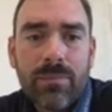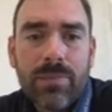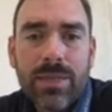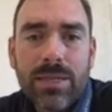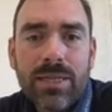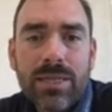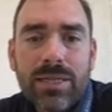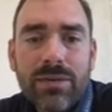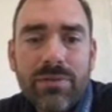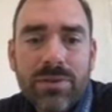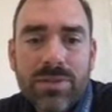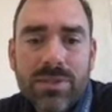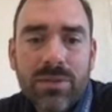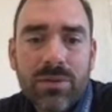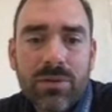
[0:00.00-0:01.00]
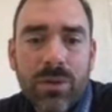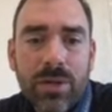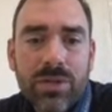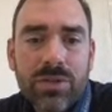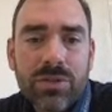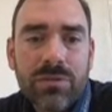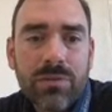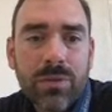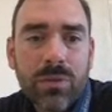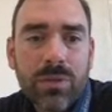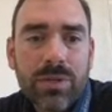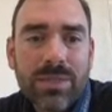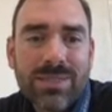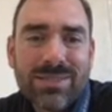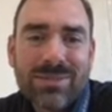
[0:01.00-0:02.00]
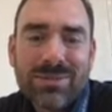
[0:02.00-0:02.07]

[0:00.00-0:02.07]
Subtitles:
they didn't give us an equation for this.